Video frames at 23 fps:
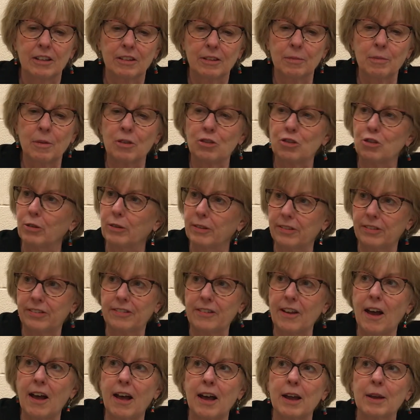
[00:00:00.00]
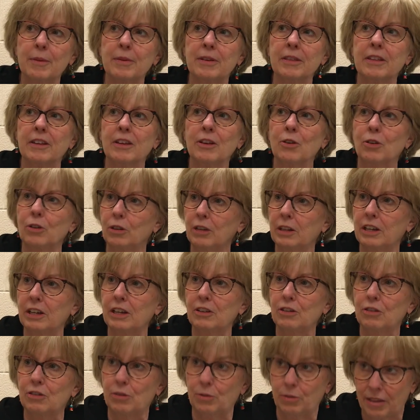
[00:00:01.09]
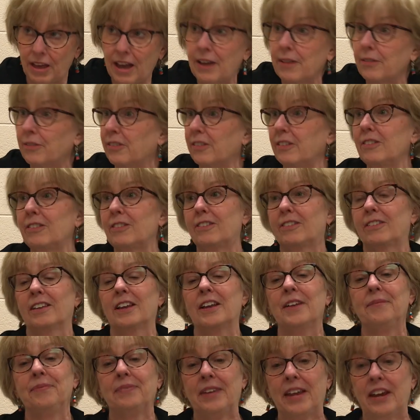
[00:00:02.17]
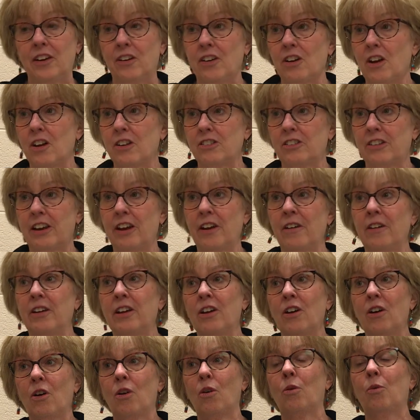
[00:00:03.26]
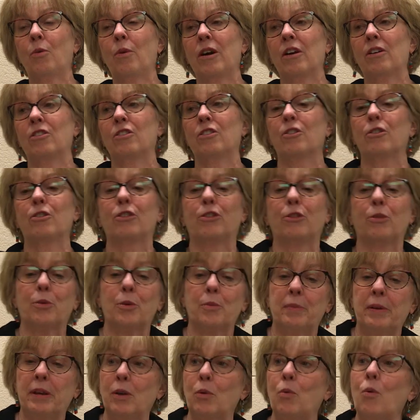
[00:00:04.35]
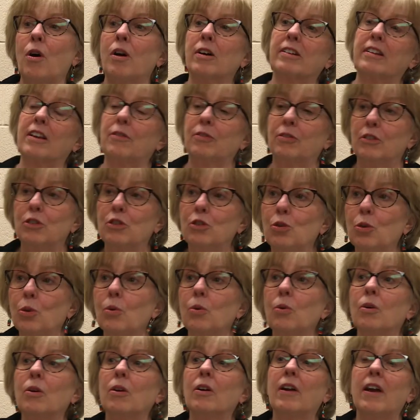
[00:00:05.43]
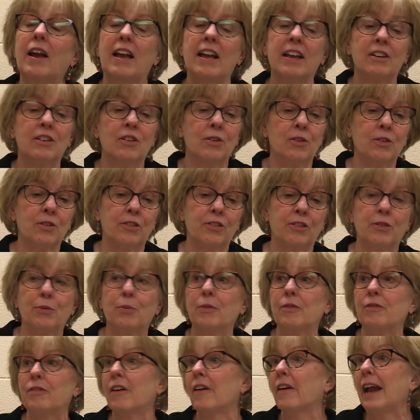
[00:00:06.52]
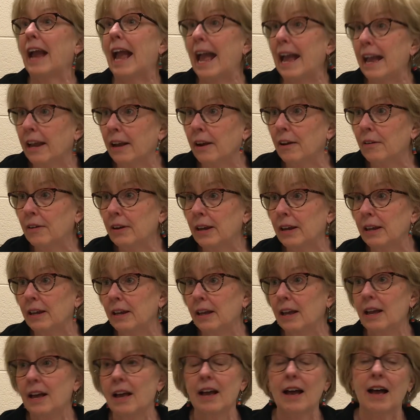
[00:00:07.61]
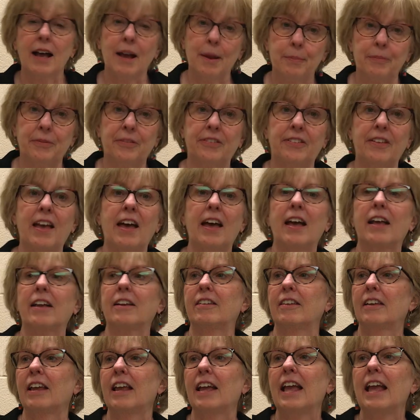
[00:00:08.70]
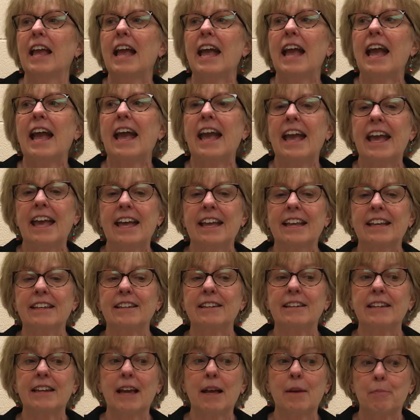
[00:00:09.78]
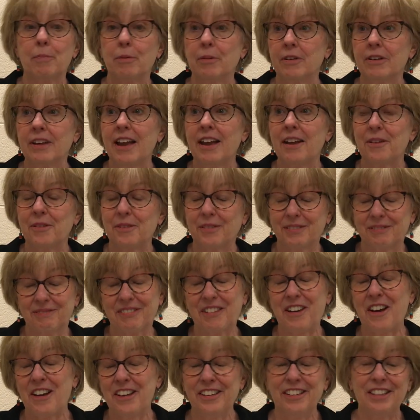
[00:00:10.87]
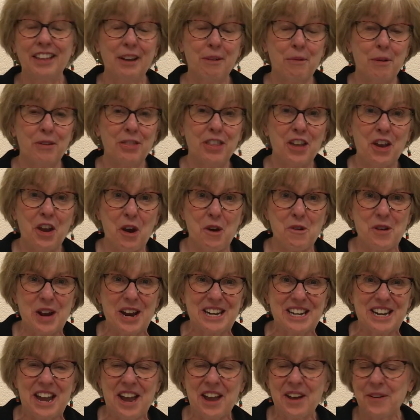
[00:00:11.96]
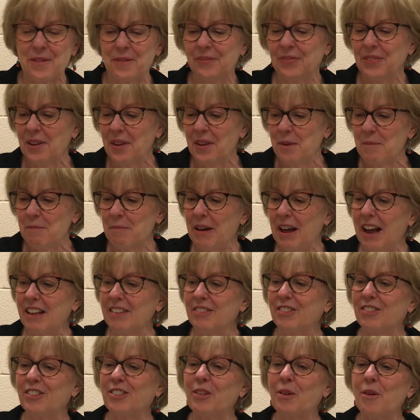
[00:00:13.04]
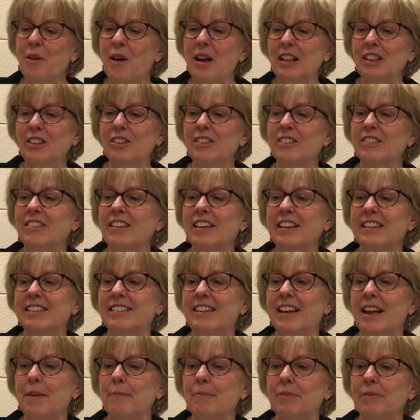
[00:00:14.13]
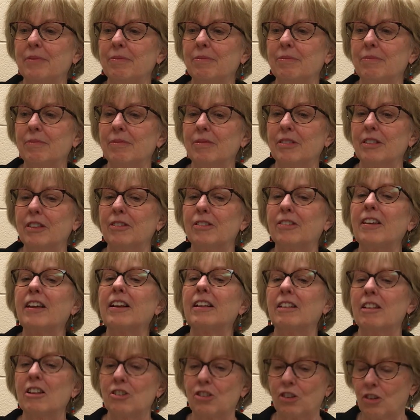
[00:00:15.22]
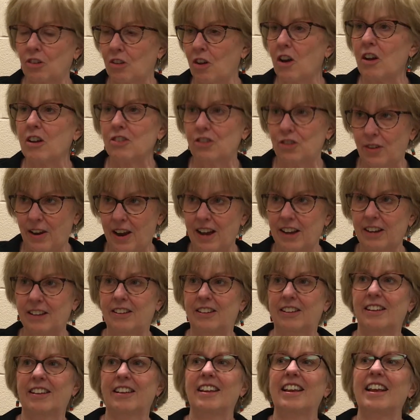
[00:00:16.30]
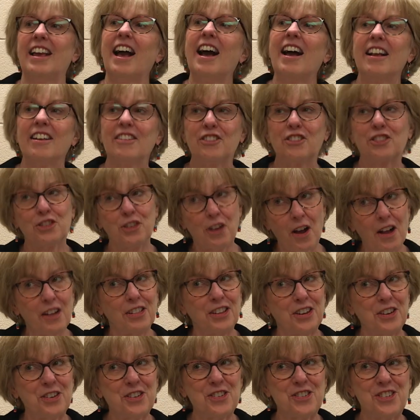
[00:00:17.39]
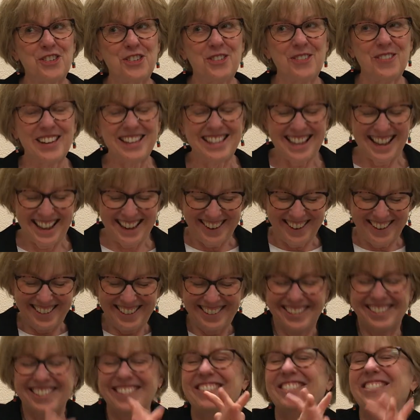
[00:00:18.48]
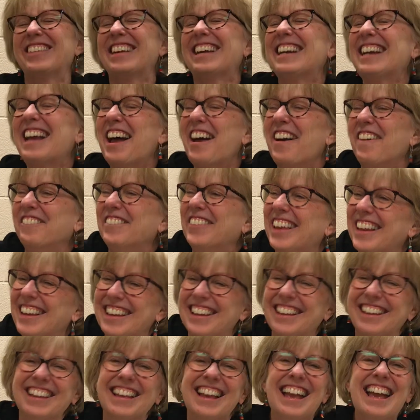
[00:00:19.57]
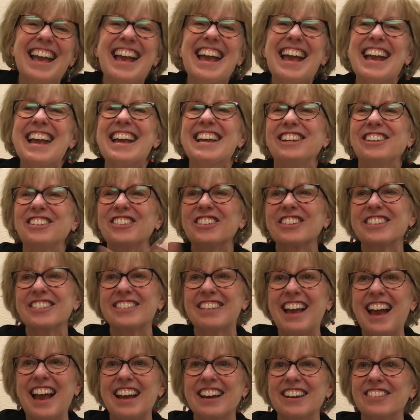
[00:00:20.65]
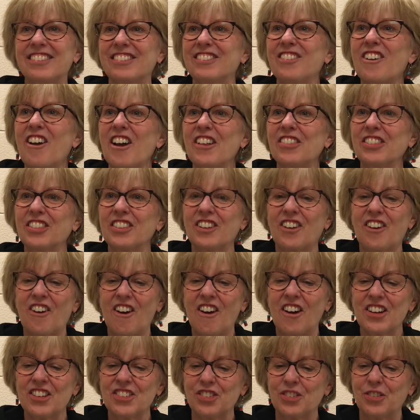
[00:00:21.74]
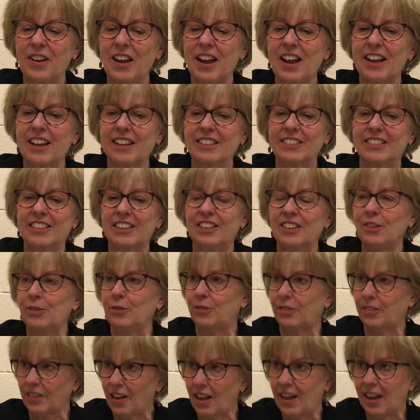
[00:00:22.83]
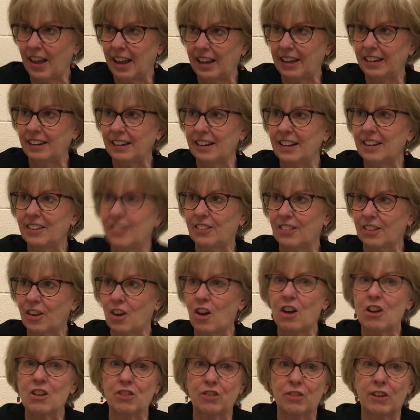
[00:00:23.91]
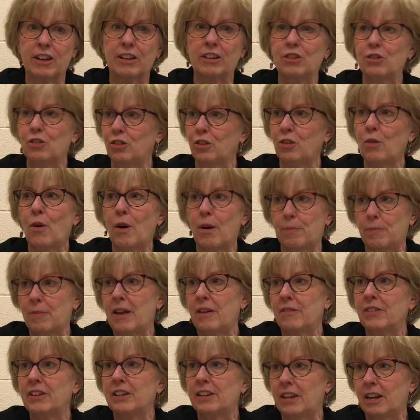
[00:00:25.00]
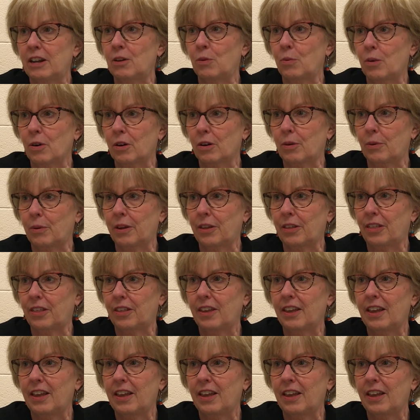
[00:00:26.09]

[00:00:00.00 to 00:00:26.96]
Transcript: tumultuous time in the early 2000s here in Ontario, where nurses were being walked out the door and nurses were very angry, upset, and burnt out, kind of like what they are right now. But so I looked at the psychological contract. Strongly urge you to read that article. But it's not the contract that you sign, it's the contract you show up every day to work with.